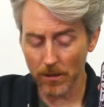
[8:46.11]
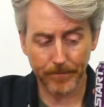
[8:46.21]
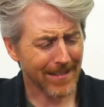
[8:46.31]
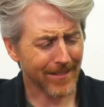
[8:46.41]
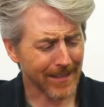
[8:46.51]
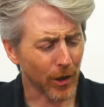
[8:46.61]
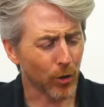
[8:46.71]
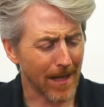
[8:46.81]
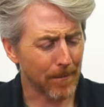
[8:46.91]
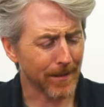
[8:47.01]
That's like the
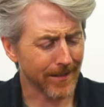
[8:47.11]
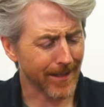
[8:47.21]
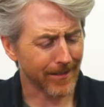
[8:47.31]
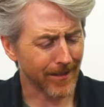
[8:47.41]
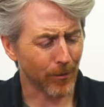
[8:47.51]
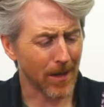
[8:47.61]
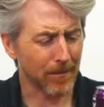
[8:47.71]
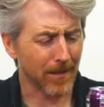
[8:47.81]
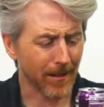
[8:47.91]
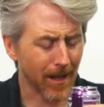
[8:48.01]
grapiest tasting grape
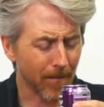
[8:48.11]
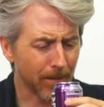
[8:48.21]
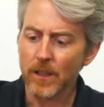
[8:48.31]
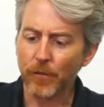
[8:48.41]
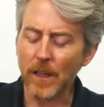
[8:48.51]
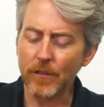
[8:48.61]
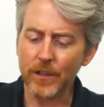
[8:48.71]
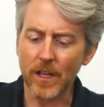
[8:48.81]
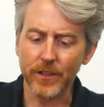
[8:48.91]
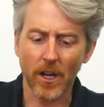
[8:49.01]
thing, yeah. The flavors
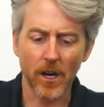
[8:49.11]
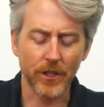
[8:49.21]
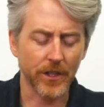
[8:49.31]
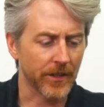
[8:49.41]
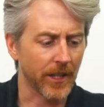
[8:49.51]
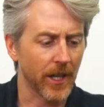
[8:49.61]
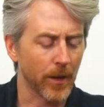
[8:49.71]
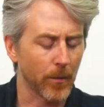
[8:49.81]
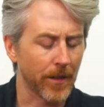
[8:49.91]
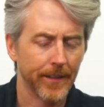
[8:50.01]
aren't as harsh because they cut
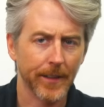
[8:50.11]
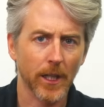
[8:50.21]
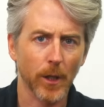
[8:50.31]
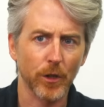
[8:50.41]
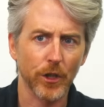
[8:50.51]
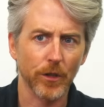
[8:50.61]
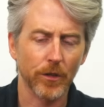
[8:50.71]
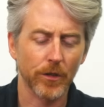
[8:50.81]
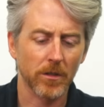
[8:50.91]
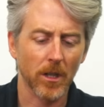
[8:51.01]
it with juice.
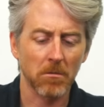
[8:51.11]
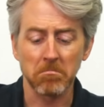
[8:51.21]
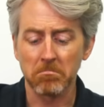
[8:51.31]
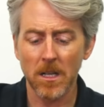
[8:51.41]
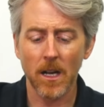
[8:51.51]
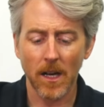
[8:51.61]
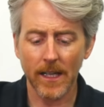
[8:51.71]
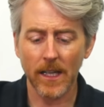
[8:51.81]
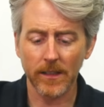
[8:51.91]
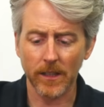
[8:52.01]
So yeah, I
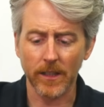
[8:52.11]
kind of like the